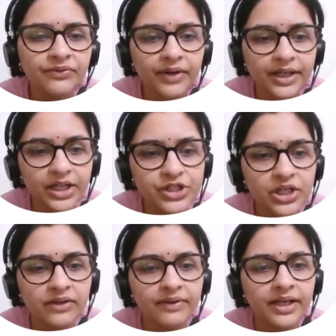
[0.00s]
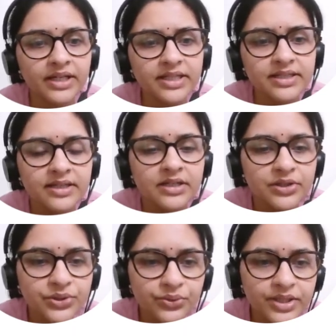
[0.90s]
financial awareness,
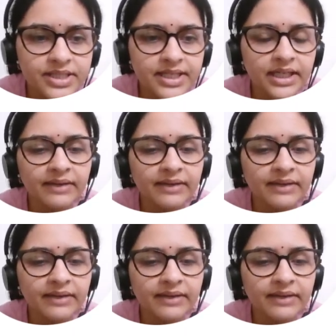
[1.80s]
student skill